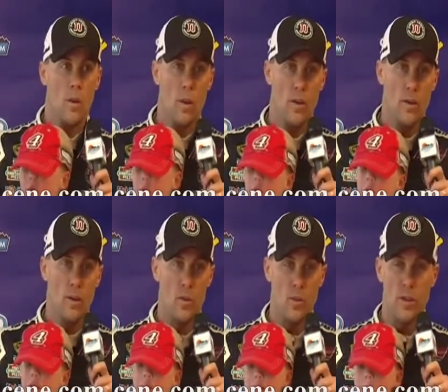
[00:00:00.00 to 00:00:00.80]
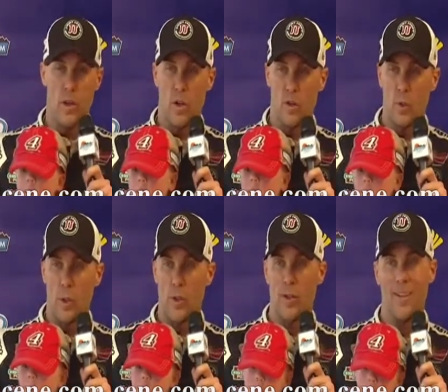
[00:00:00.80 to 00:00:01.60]
Well, those restarts
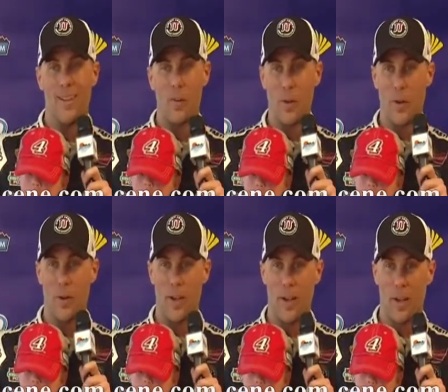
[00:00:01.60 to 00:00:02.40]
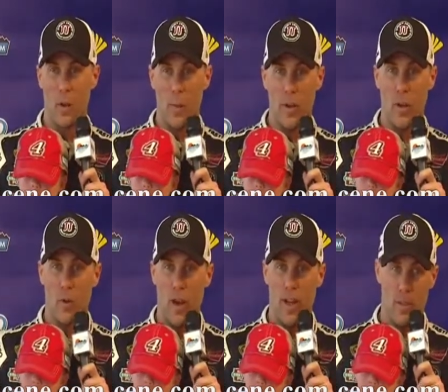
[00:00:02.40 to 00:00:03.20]
were a little bit
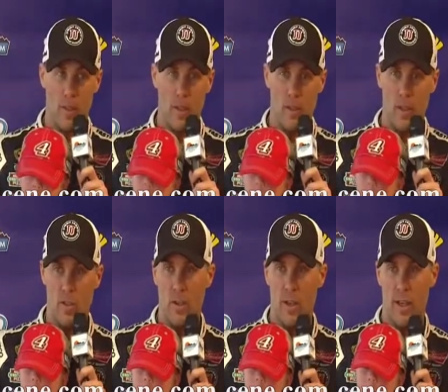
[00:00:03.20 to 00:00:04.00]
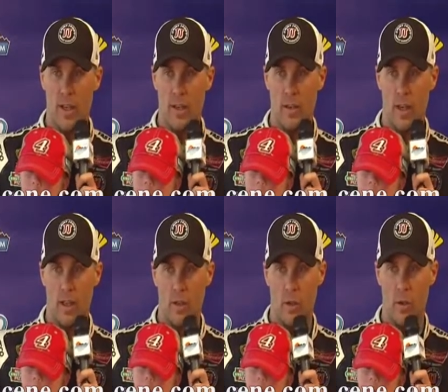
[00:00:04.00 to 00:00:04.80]
nerve-wracking, because yesterday
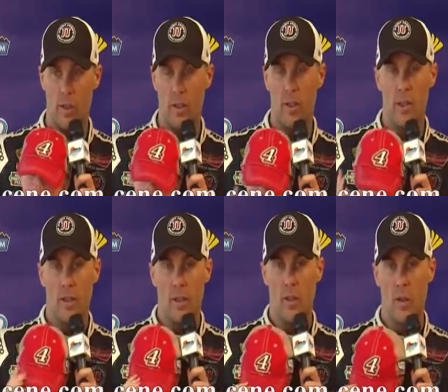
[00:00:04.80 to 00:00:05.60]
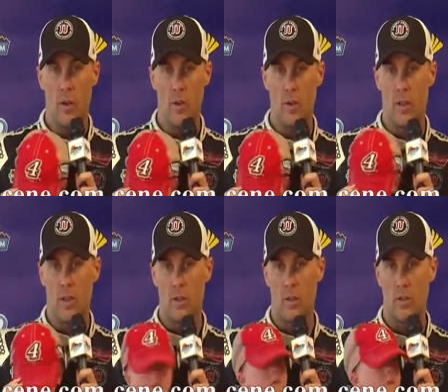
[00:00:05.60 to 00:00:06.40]
I'd learned that, you know,
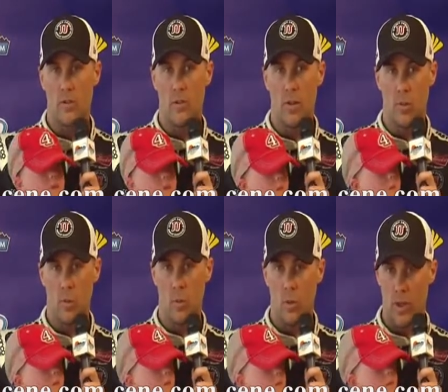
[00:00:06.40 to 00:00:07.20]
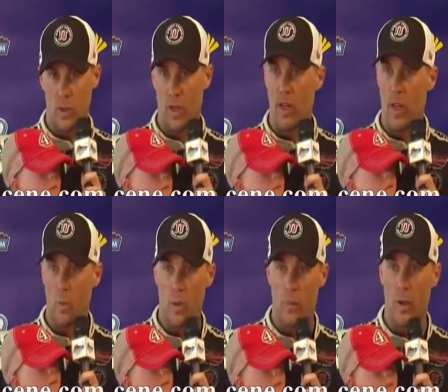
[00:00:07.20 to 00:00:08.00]
as the racetrack got
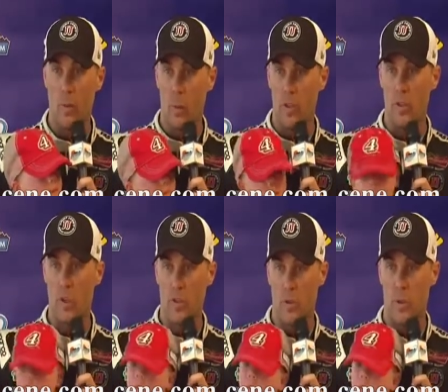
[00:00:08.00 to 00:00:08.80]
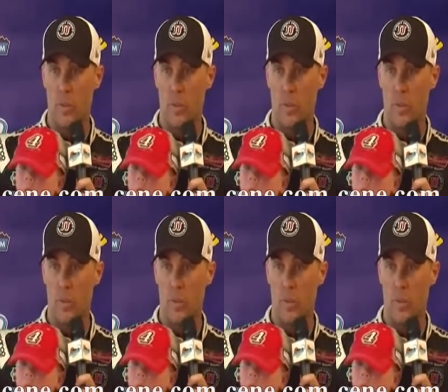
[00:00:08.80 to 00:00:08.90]
rubbered up, the restarts were